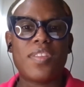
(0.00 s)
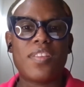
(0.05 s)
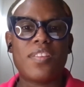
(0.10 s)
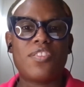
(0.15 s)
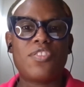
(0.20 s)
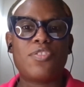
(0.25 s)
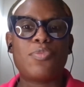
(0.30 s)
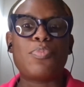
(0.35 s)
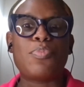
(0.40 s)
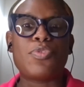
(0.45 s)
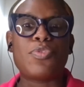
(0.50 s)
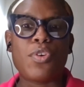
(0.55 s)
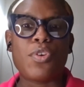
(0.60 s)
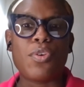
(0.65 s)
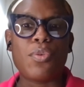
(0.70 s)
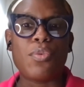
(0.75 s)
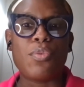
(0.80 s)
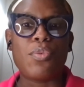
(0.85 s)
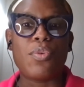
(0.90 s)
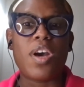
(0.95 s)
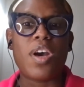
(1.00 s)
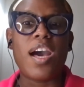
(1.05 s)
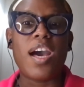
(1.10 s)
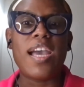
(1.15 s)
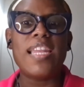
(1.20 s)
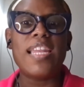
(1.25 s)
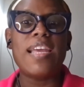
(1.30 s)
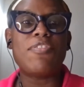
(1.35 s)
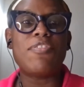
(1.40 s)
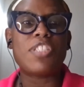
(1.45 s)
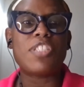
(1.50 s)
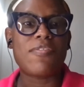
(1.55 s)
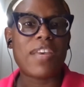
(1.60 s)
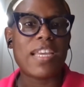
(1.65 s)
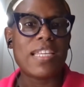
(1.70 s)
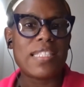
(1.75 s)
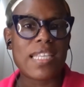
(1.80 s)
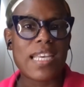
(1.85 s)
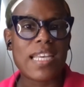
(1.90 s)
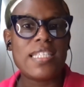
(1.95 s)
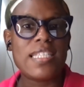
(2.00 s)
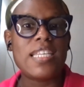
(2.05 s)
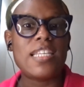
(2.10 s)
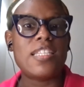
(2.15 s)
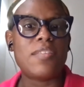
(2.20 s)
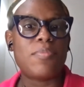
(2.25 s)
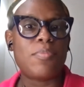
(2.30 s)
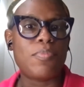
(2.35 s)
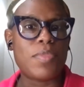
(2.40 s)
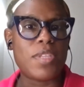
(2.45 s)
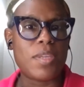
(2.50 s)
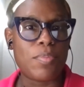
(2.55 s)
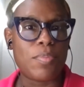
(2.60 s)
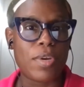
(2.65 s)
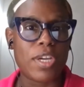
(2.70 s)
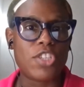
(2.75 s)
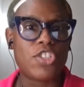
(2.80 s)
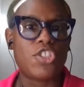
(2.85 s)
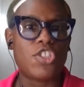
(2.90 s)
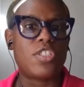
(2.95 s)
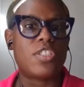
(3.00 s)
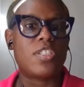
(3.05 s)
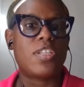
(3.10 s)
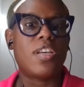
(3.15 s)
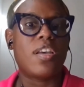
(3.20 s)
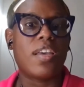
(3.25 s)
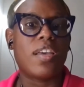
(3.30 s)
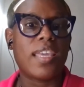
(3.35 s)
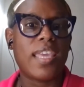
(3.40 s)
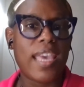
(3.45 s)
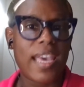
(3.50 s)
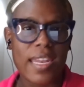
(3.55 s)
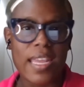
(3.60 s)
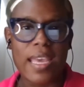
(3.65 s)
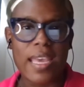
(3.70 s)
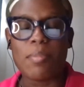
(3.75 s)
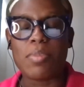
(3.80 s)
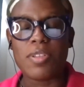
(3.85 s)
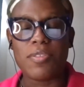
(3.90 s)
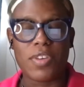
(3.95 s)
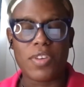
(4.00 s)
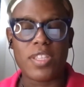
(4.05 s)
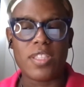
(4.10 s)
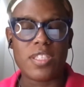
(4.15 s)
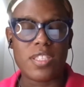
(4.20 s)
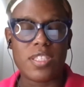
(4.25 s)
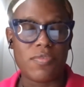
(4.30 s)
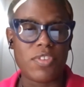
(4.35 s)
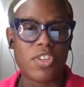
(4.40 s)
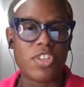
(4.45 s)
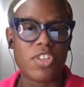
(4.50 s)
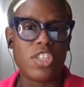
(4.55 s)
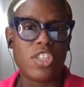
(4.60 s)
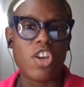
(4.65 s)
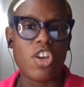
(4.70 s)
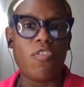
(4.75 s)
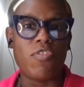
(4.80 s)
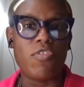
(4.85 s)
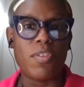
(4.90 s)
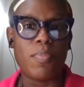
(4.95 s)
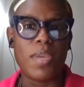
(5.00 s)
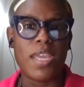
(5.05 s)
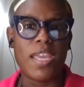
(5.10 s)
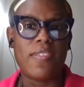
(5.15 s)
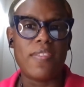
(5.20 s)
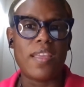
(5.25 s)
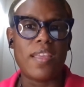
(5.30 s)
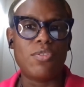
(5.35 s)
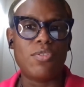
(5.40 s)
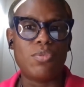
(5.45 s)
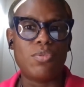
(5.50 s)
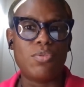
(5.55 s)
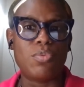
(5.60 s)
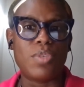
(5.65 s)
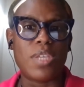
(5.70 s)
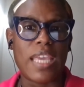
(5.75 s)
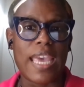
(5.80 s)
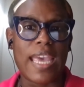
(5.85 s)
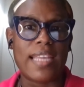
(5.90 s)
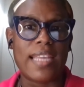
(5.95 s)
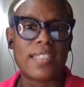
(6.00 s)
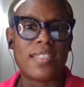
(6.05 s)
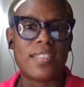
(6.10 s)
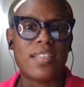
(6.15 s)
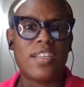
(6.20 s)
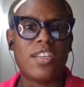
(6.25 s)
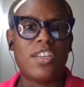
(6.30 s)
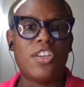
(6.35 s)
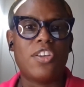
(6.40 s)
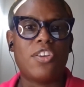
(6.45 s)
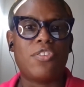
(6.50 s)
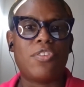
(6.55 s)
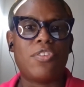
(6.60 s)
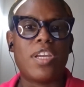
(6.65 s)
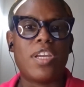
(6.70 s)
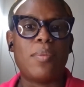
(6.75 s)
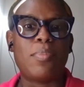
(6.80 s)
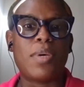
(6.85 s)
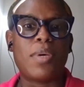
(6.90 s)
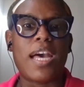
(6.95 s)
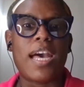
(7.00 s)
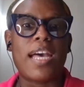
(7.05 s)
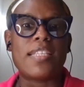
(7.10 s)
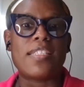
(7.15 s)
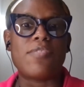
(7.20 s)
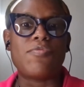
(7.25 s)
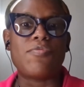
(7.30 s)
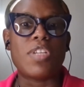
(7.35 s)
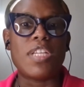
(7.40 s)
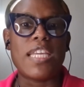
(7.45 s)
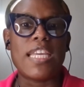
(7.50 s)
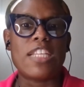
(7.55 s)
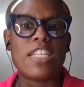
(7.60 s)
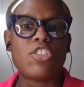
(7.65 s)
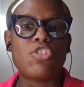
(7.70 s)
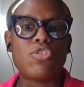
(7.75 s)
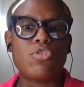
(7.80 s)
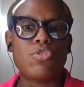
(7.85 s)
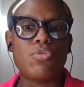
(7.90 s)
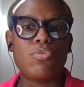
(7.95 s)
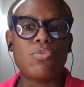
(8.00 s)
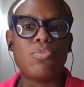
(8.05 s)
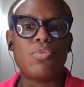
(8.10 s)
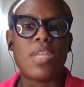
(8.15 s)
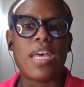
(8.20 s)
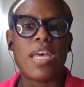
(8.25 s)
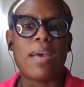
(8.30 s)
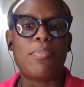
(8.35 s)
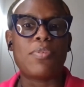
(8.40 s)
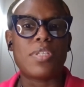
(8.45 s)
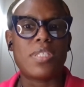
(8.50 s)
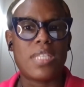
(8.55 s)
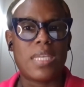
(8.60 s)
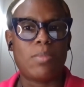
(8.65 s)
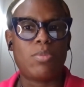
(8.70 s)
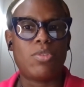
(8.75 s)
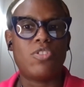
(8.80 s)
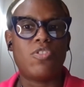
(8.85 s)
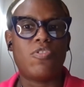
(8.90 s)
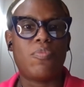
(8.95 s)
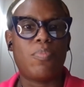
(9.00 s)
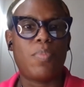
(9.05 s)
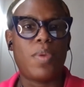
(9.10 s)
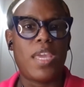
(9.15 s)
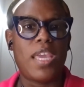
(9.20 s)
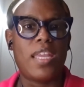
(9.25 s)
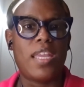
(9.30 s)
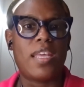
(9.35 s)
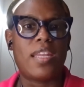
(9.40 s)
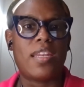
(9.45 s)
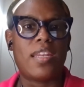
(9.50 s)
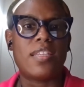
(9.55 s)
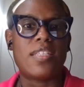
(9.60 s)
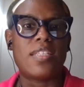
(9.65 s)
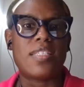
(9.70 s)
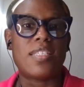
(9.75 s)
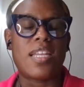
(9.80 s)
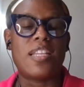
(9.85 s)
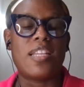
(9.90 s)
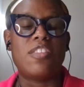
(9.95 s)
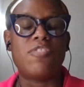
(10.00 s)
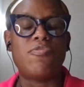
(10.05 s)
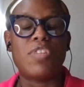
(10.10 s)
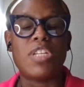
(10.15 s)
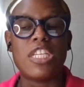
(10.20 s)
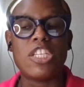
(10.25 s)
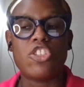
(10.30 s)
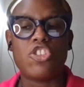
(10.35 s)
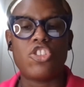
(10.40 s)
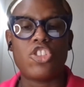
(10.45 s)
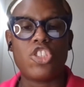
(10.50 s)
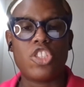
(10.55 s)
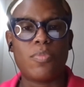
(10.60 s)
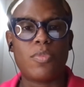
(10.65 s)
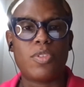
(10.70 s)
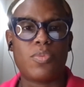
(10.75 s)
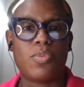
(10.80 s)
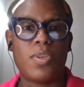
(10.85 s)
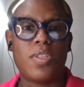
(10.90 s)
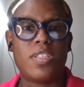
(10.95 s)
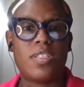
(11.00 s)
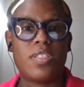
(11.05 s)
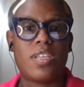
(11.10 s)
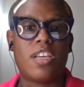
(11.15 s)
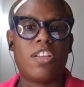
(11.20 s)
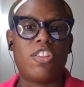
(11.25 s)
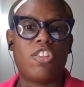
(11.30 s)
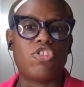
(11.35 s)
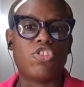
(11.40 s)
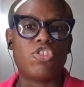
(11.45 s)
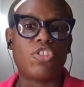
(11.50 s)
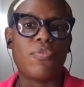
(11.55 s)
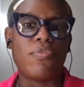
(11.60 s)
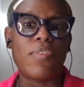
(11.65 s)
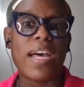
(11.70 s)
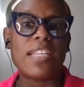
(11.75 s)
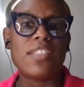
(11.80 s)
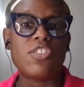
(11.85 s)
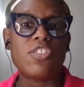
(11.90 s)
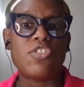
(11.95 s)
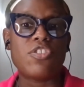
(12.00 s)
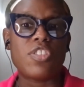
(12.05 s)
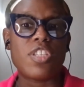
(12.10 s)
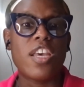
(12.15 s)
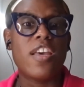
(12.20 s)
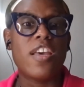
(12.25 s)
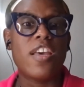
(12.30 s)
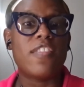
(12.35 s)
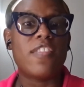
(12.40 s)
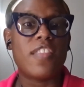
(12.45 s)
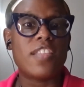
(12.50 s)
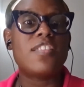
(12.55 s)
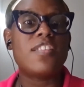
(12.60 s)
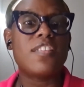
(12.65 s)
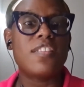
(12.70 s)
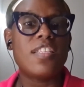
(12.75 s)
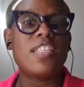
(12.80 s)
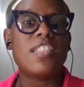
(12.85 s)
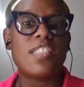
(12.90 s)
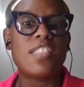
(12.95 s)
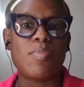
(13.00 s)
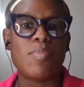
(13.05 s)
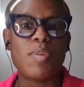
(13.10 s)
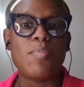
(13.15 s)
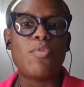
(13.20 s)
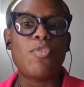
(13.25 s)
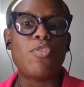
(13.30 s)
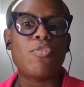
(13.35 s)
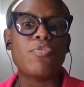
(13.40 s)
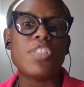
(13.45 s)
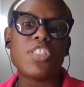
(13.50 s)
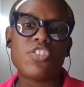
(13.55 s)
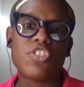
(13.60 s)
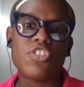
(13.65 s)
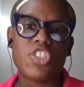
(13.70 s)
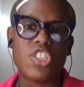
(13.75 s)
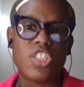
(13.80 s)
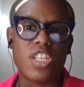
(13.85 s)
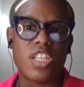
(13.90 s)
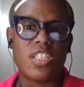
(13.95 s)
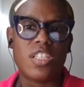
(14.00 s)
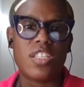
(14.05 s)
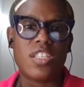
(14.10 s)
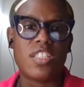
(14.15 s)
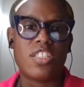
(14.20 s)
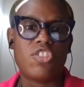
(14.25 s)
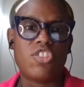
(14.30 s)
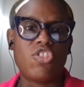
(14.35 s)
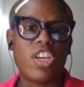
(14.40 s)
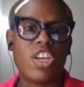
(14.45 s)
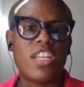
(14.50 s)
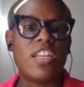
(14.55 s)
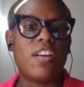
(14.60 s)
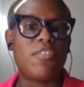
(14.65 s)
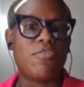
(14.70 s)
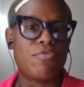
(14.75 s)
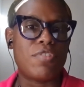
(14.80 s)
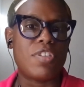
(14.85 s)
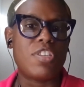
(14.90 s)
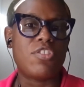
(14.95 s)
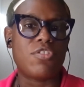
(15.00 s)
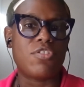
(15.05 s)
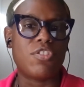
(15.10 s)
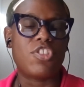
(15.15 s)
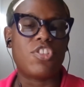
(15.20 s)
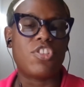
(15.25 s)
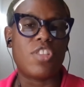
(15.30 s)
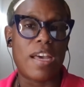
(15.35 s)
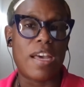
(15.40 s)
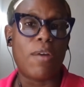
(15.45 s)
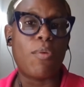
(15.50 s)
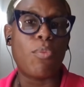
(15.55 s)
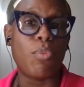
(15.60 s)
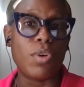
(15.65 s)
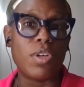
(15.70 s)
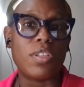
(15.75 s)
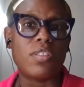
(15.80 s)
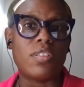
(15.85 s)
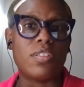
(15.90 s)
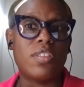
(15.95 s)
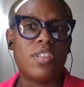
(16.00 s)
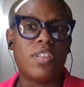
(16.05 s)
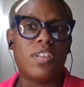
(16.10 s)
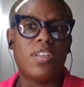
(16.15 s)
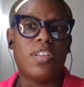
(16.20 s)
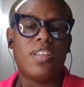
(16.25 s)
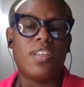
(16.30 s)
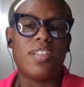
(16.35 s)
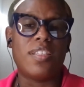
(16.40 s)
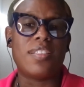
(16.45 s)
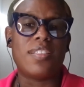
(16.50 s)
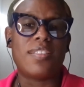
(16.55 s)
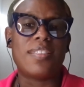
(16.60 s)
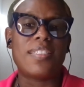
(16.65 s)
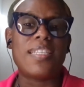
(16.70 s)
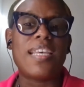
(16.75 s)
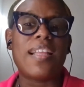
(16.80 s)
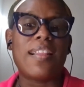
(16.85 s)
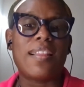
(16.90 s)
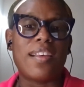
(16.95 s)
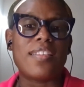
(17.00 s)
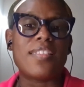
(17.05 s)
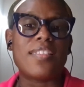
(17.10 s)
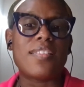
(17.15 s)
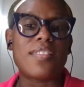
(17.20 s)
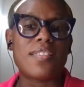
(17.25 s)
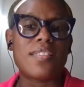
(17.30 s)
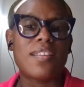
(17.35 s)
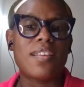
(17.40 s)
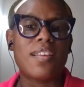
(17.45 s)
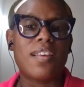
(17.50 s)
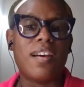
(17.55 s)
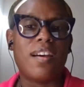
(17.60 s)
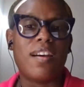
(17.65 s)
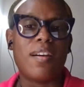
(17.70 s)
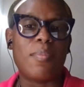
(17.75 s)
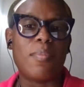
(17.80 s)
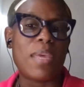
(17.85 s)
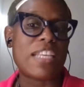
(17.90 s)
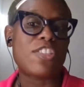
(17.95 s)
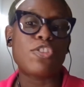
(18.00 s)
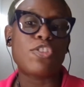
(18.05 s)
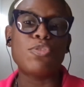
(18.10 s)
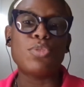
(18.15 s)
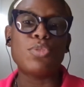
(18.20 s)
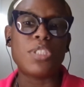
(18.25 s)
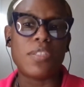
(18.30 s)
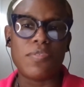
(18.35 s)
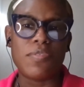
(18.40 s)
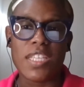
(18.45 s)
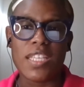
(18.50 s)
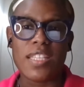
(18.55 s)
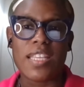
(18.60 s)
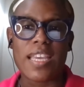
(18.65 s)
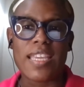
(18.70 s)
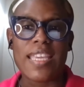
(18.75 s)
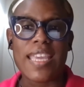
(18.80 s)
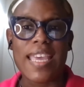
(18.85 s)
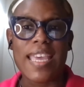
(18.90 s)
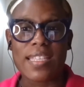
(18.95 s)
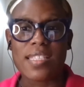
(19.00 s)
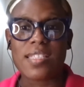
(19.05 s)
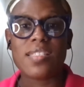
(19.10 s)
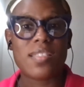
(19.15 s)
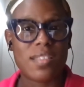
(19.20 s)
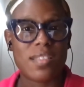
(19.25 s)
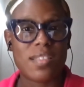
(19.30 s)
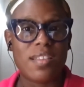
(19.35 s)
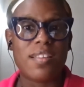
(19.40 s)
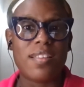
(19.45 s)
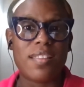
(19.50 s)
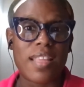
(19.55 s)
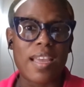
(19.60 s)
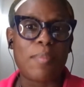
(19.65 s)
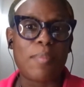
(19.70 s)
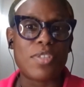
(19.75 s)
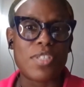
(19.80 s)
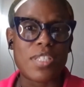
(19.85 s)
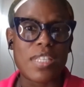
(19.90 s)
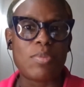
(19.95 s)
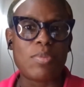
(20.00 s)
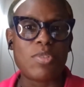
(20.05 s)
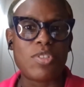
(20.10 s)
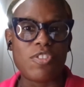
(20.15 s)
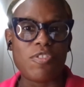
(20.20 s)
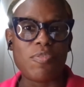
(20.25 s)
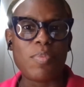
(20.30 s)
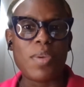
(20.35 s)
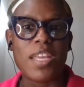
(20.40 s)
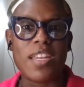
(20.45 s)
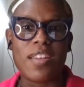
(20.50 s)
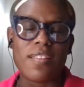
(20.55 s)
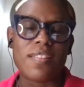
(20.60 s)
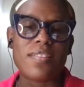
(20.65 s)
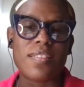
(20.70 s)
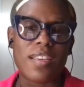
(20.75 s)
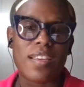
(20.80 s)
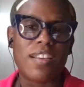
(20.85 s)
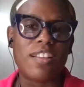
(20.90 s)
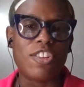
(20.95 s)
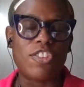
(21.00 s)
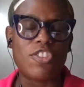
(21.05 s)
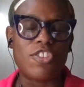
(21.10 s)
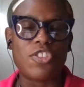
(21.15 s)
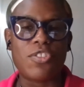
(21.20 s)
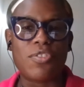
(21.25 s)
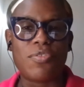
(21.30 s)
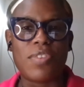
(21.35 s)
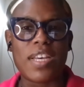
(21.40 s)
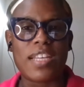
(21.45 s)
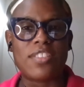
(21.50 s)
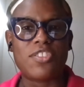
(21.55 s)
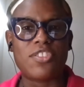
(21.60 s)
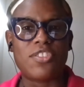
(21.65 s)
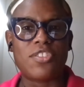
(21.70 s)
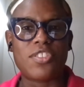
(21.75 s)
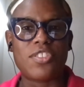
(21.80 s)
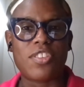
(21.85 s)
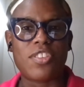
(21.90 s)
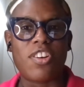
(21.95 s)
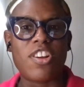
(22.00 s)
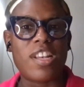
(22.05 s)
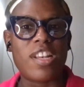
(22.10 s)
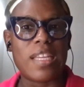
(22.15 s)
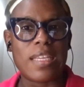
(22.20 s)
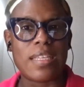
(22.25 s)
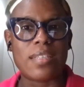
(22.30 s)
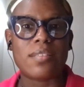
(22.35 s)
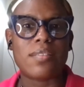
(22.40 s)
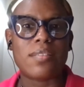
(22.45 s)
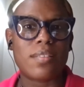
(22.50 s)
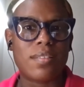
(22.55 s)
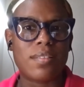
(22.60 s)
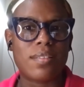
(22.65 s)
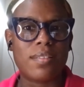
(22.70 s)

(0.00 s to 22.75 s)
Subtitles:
So high levels of anxiety and depression can amplify the severity of the pain that you do get, right? But as it relates to that perception of pain and understanding the relationship between the psychological factors, there still needs to be more research done, because there's not enough research that will tell us exclusively that yes, that perception of pain and the psychological factors are linked.